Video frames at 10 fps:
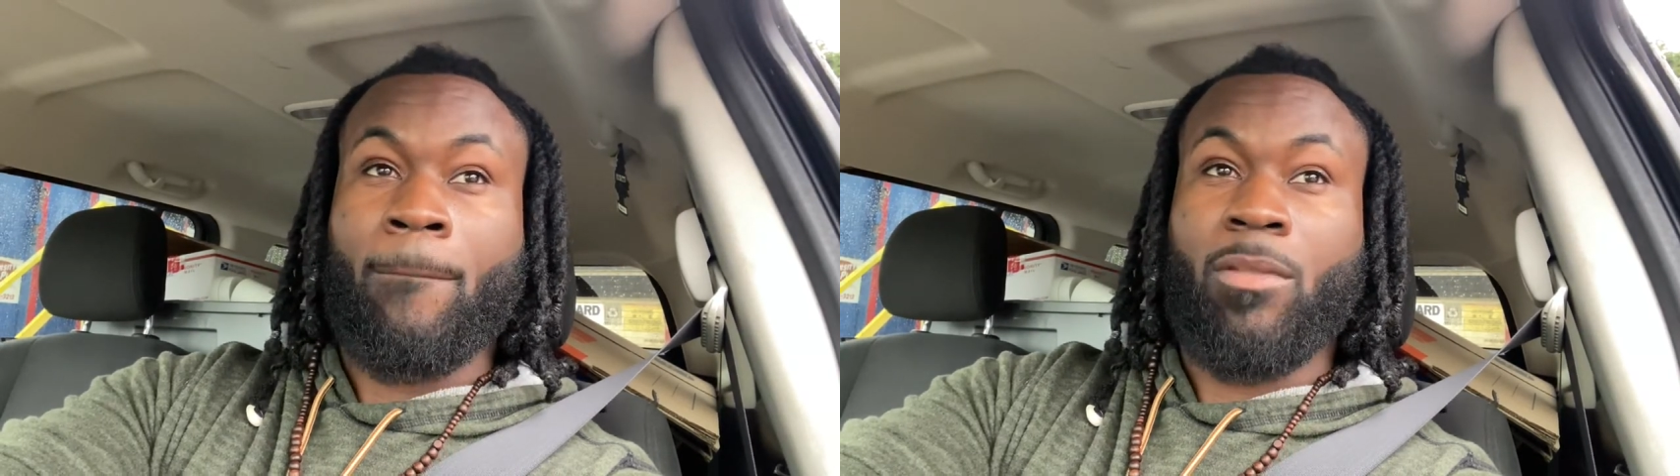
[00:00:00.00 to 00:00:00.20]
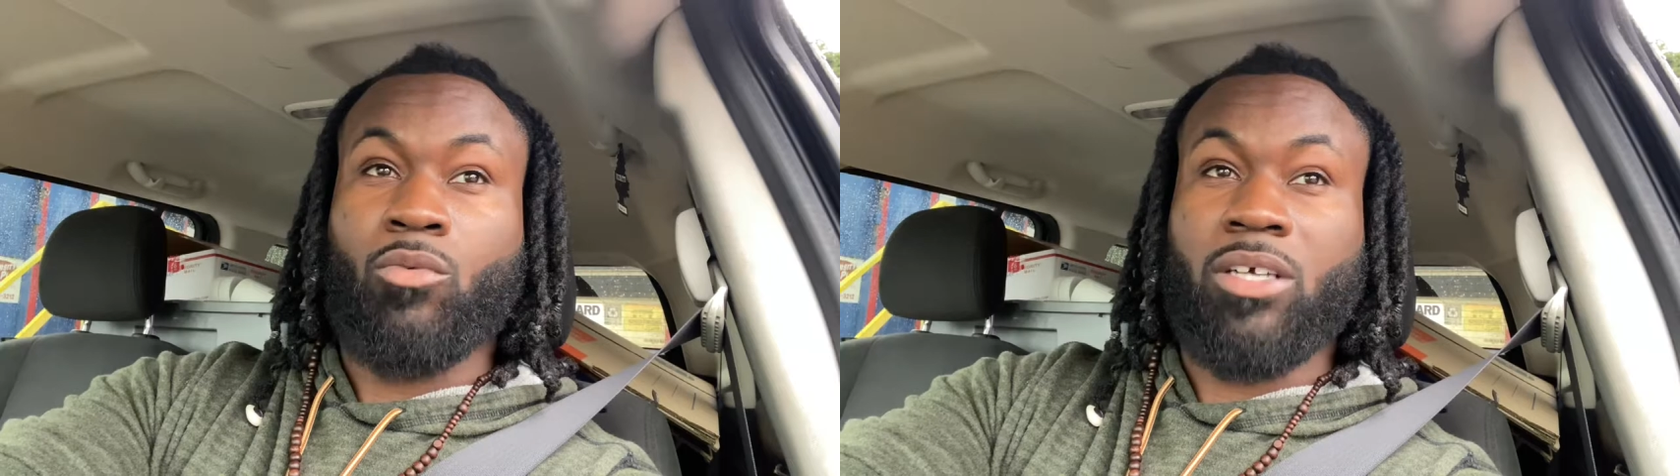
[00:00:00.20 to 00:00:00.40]

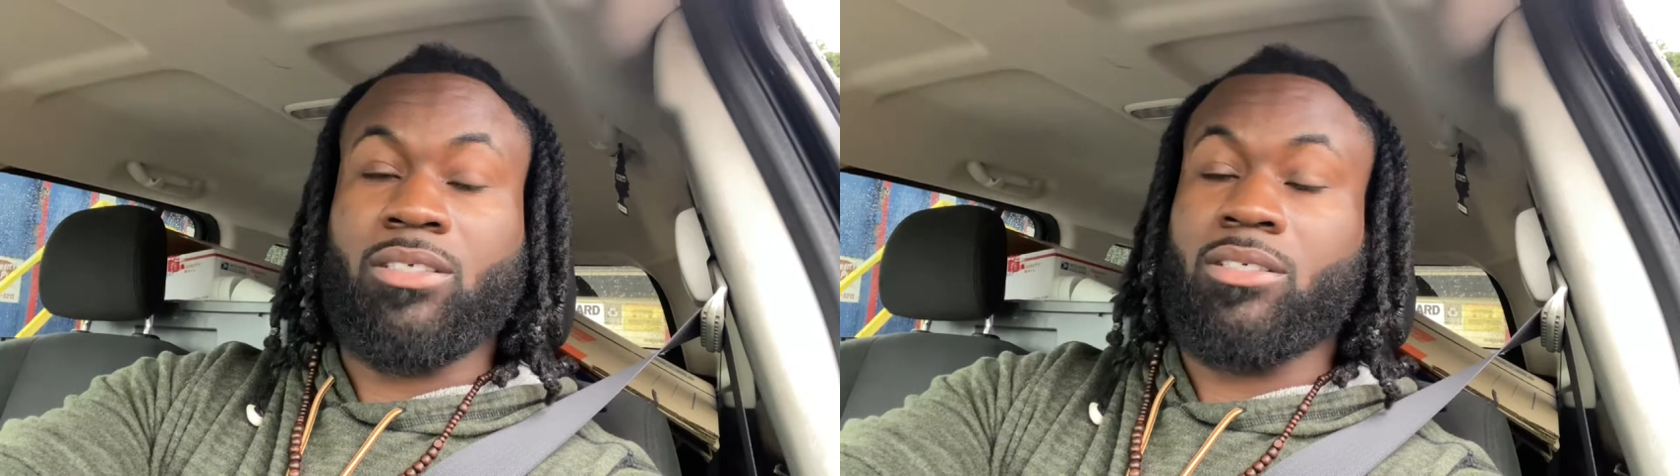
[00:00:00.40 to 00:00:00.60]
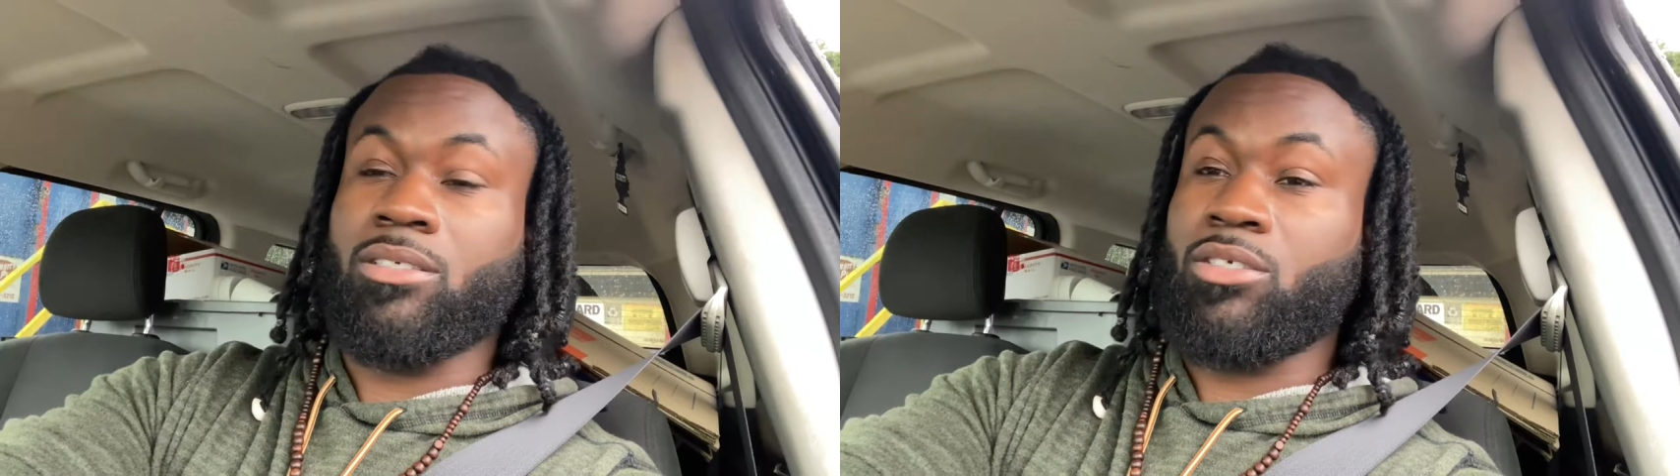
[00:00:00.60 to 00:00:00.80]

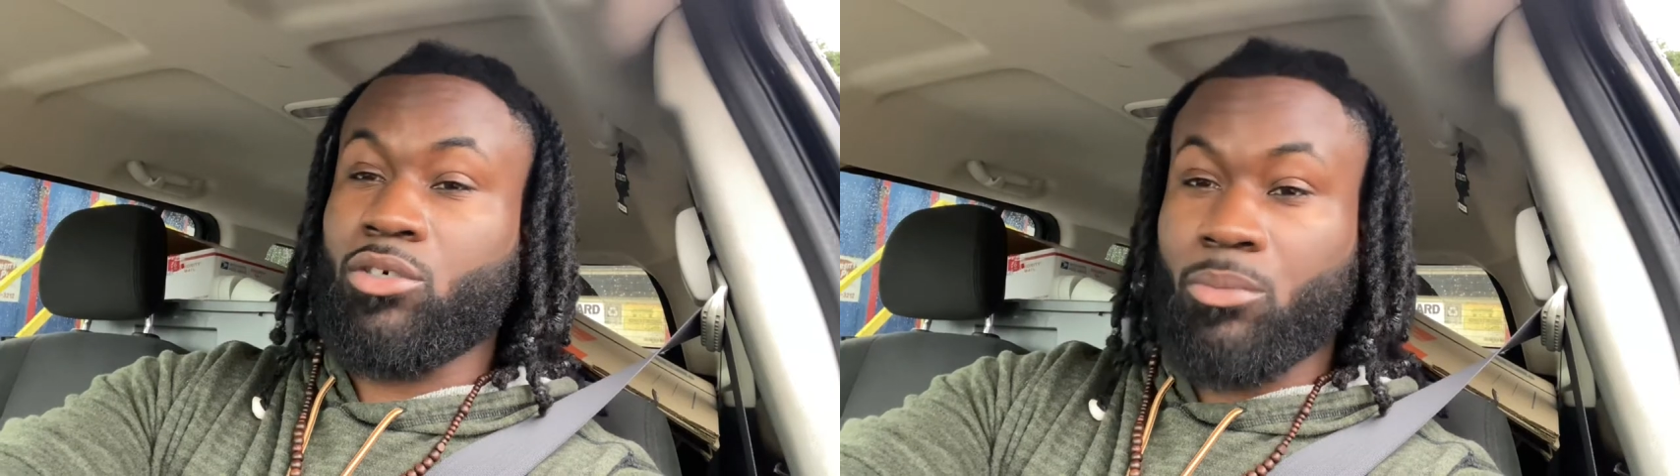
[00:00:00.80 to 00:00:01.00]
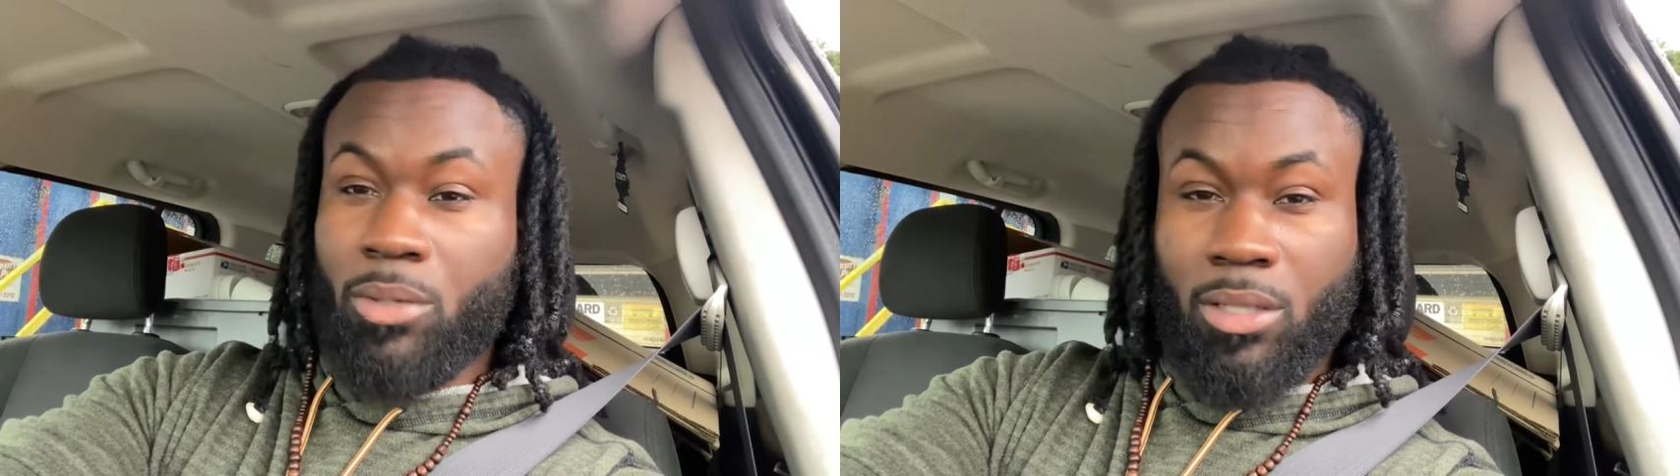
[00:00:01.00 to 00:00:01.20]
Washington showed
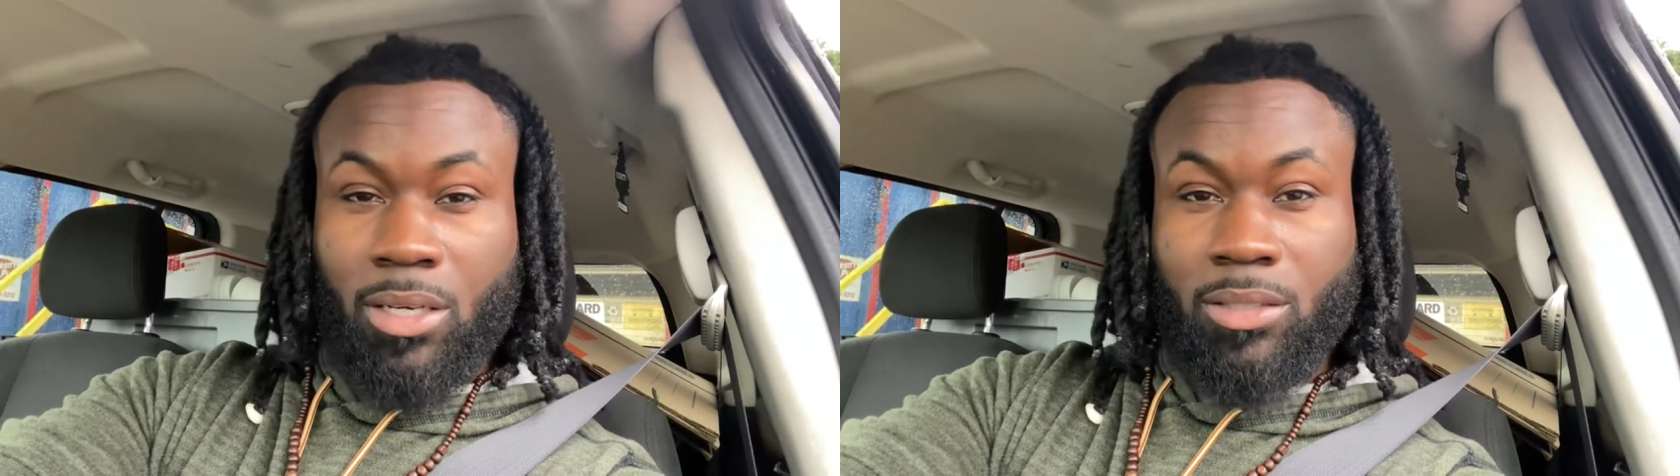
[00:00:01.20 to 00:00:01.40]
me a lot of